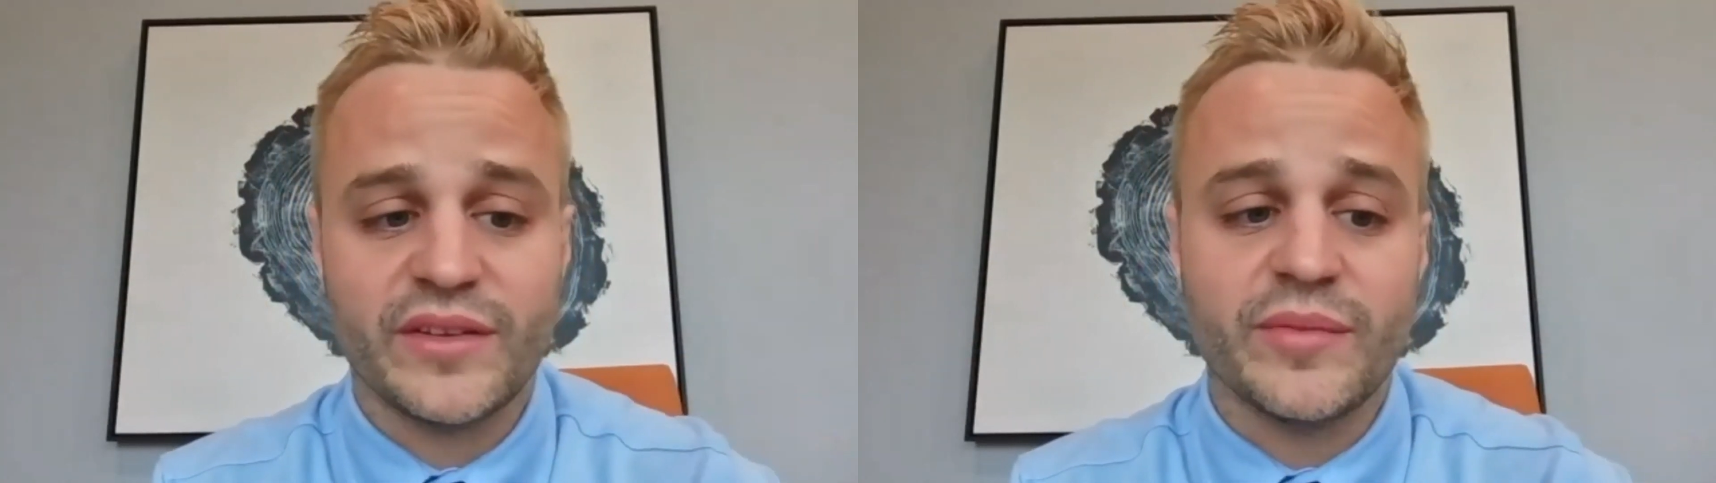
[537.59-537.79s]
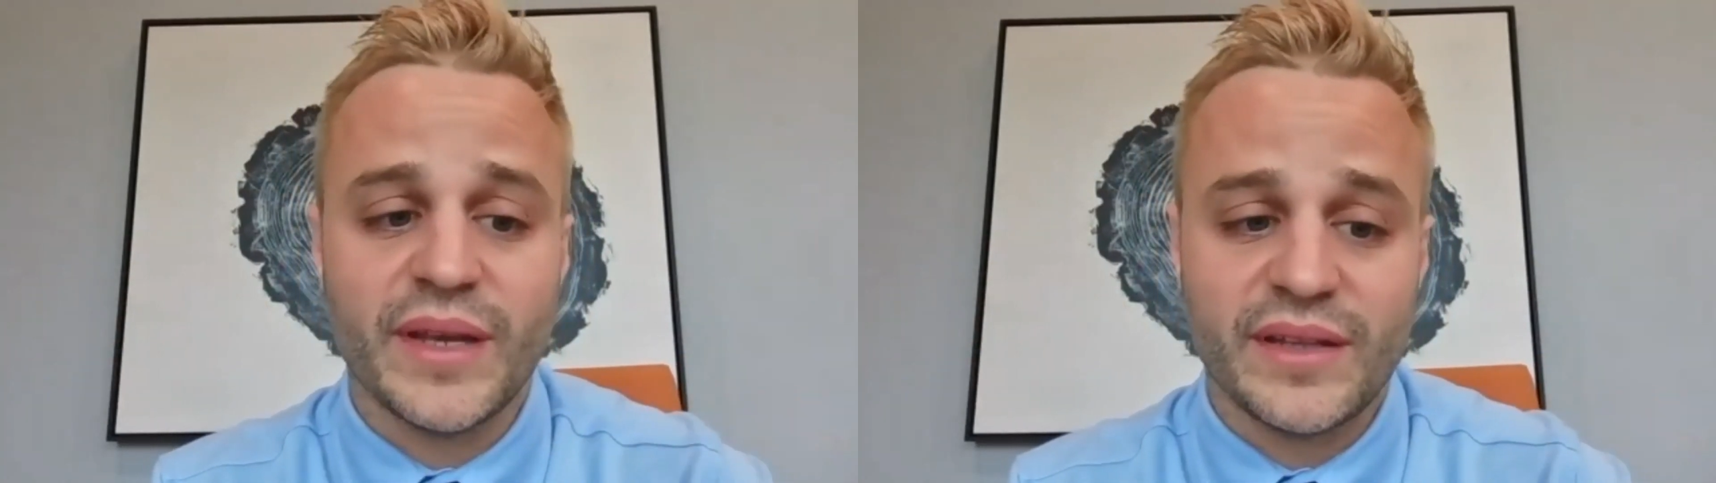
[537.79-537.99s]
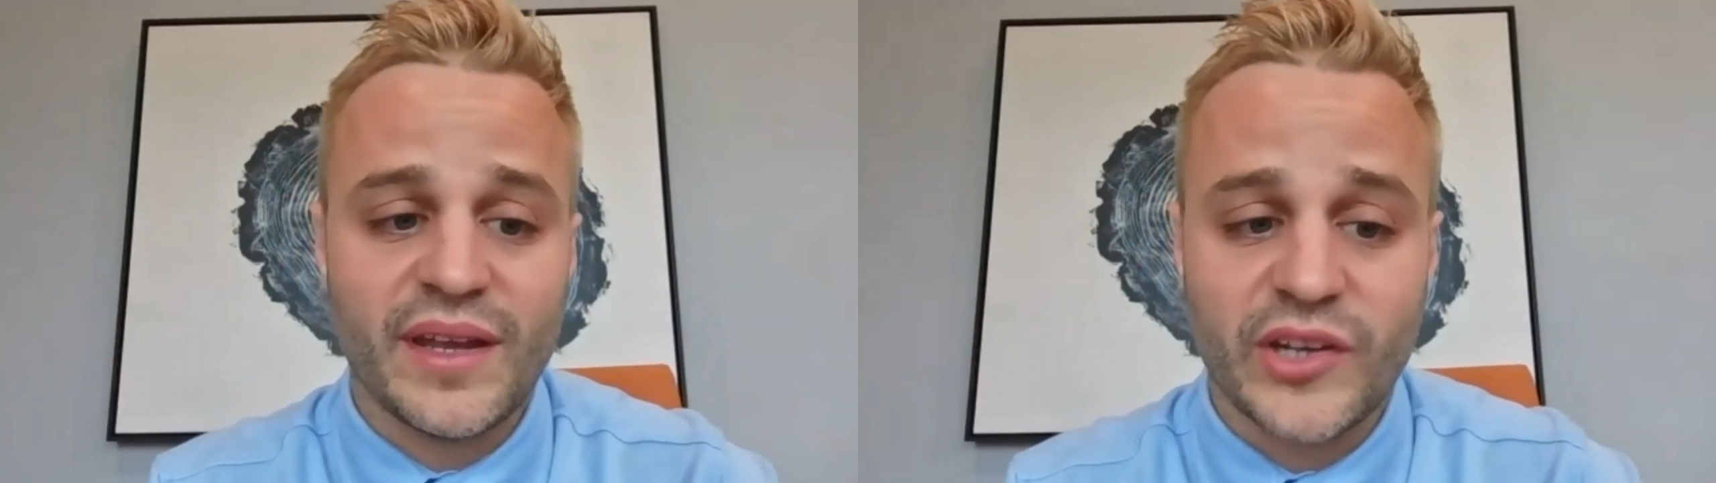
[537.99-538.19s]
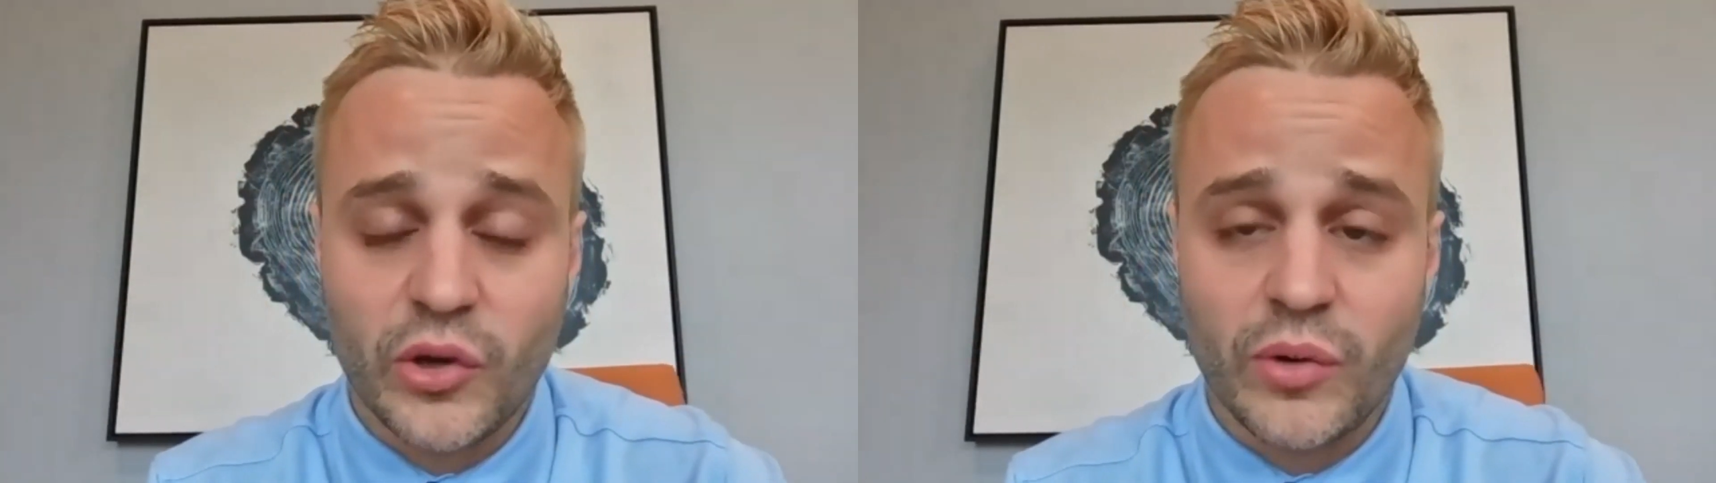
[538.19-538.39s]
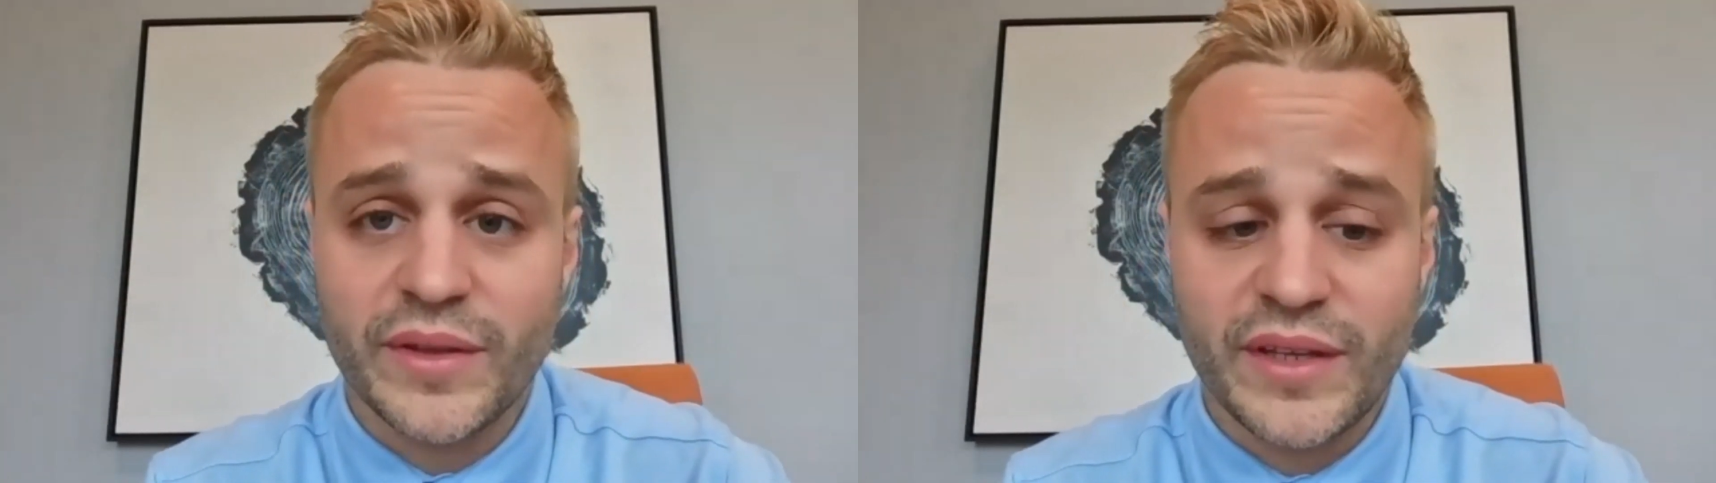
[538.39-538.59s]
to maintain
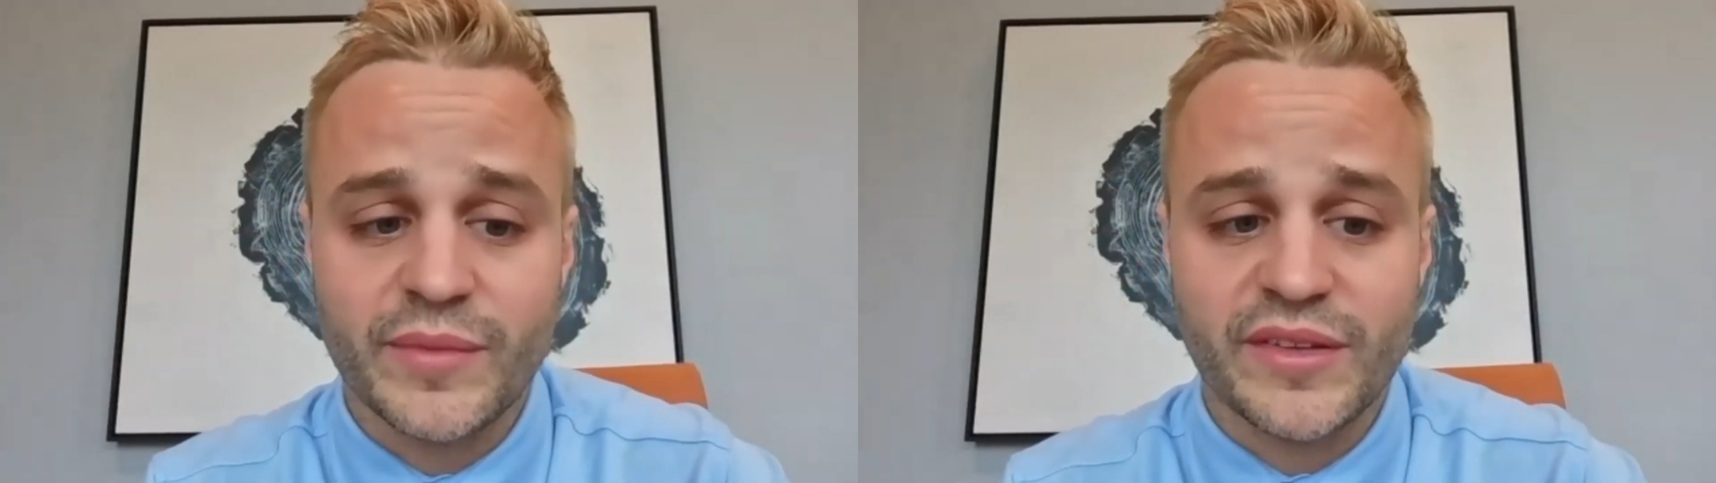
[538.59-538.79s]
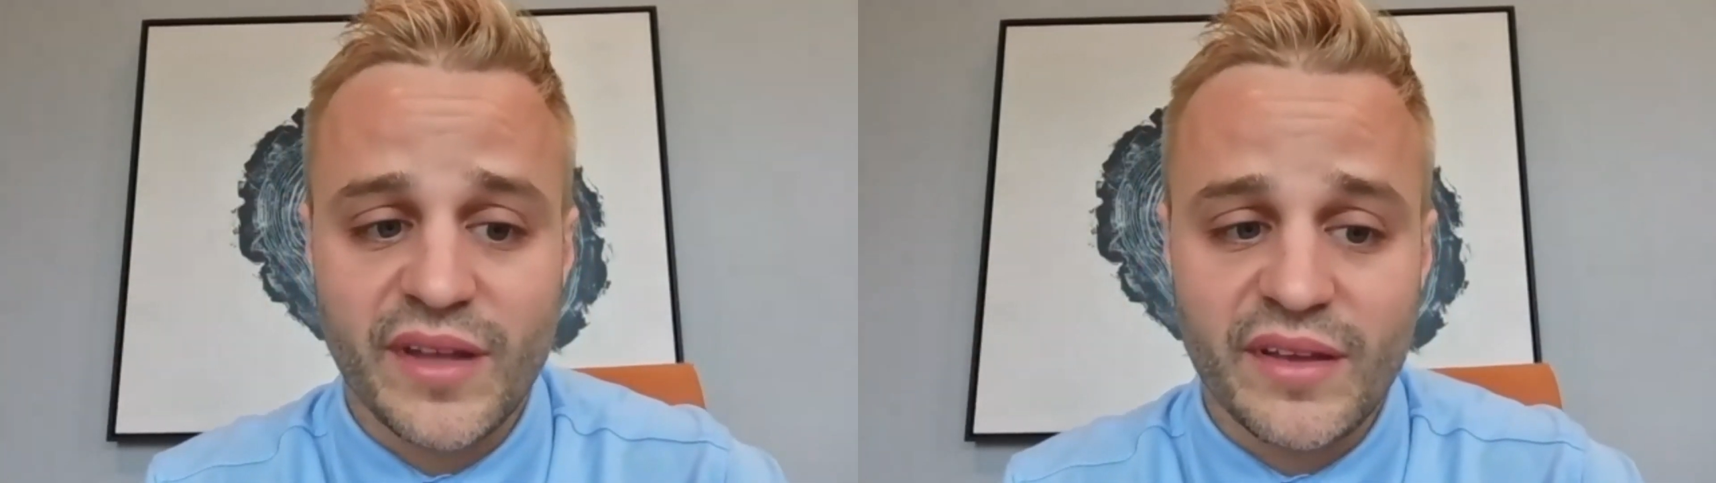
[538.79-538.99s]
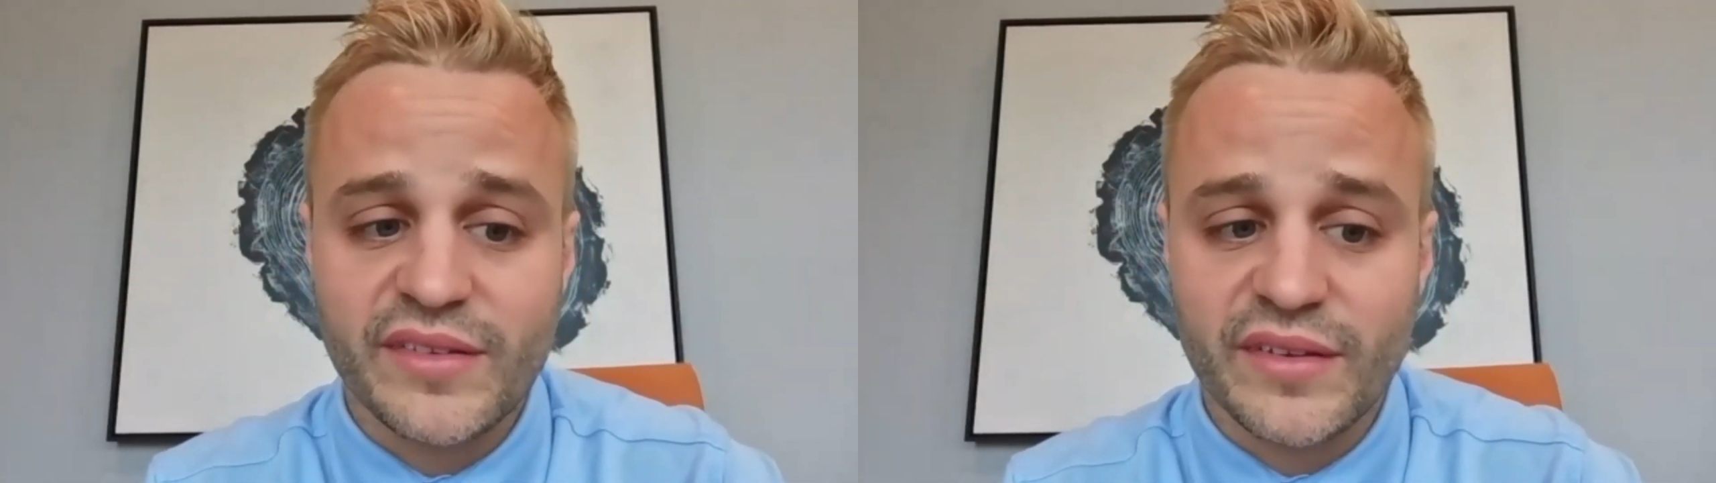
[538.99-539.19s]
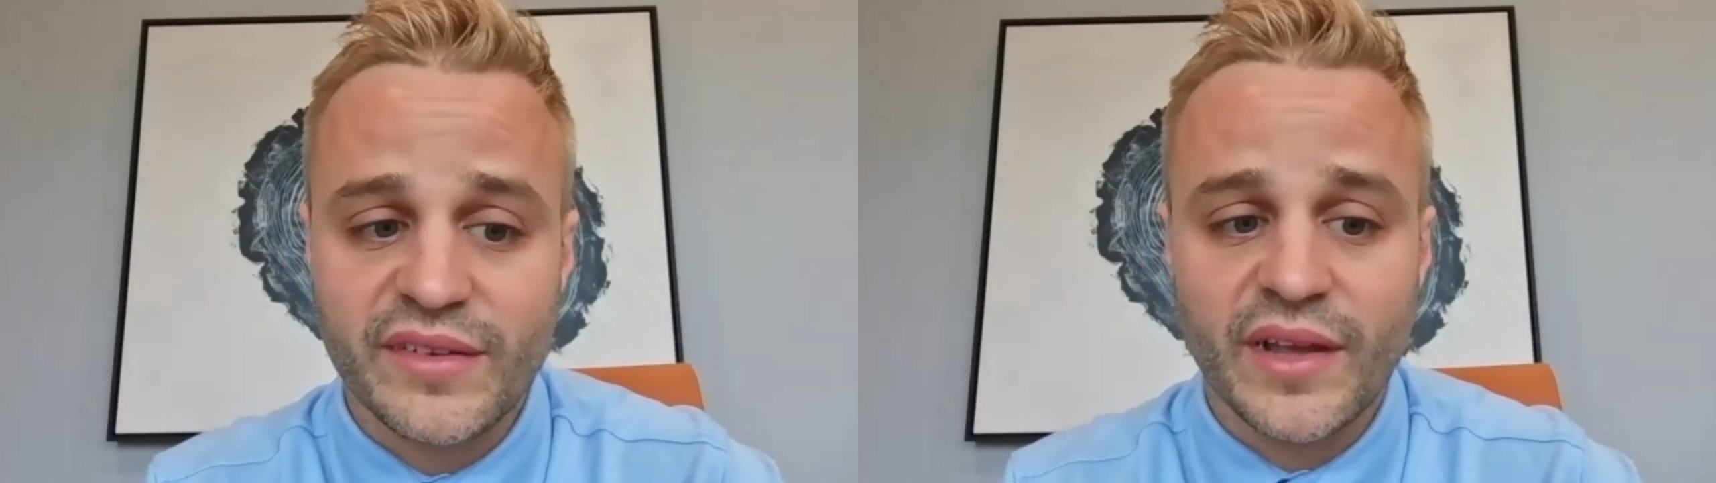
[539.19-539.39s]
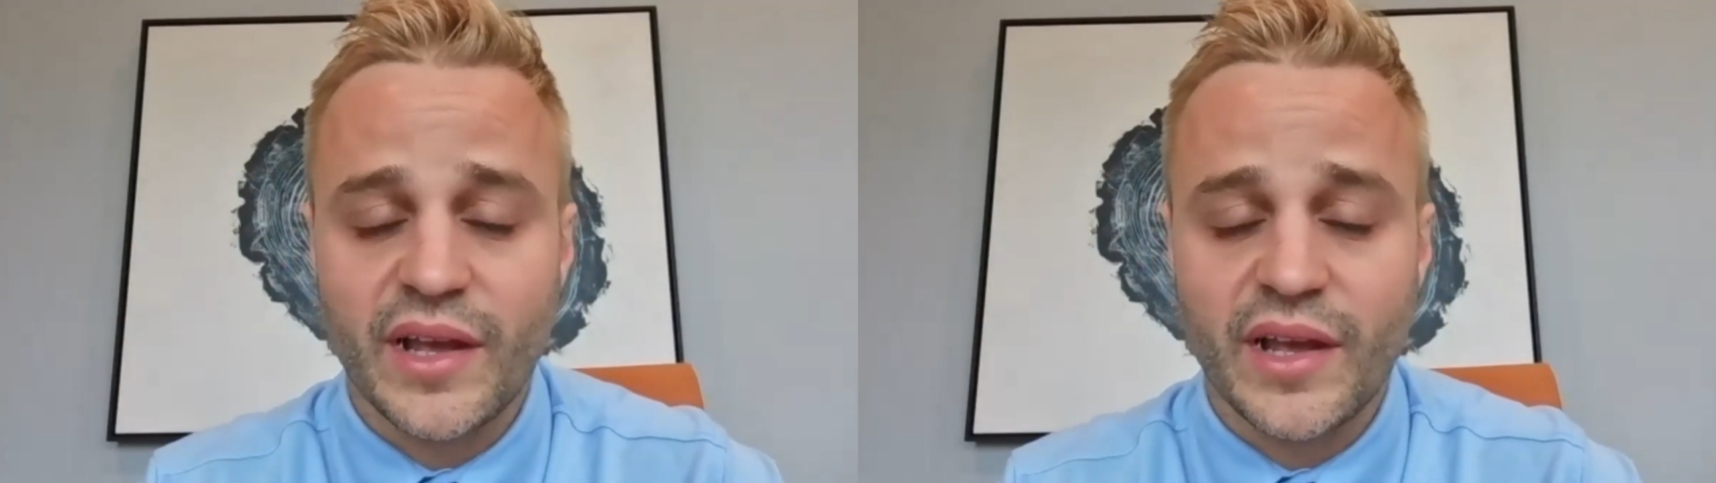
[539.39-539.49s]
normal hemostasis,